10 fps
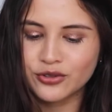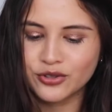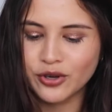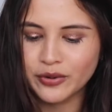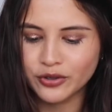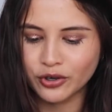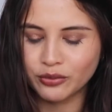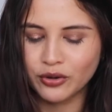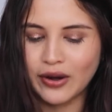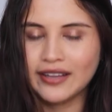are so
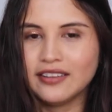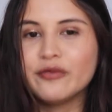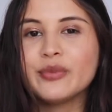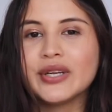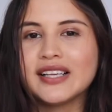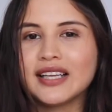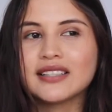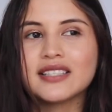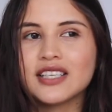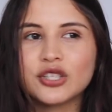adorable. I love putting
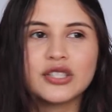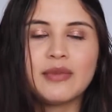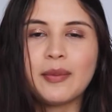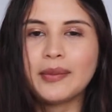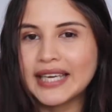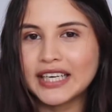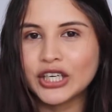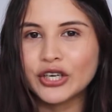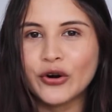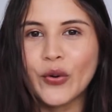like stickers in my
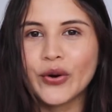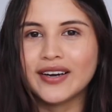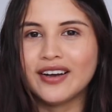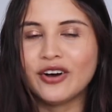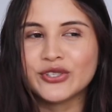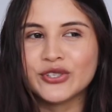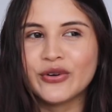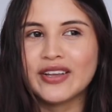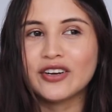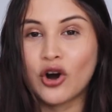planner or
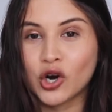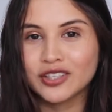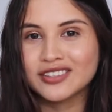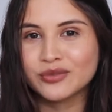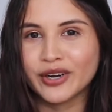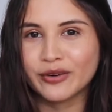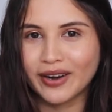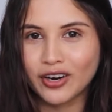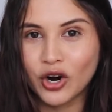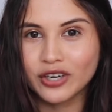also in cards when I
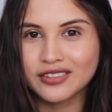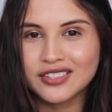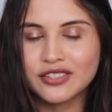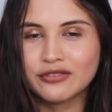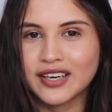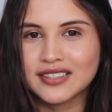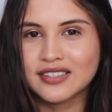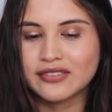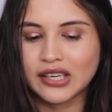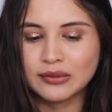write cards to friends
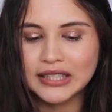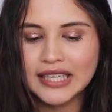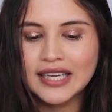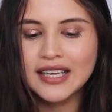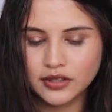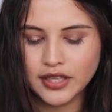and family.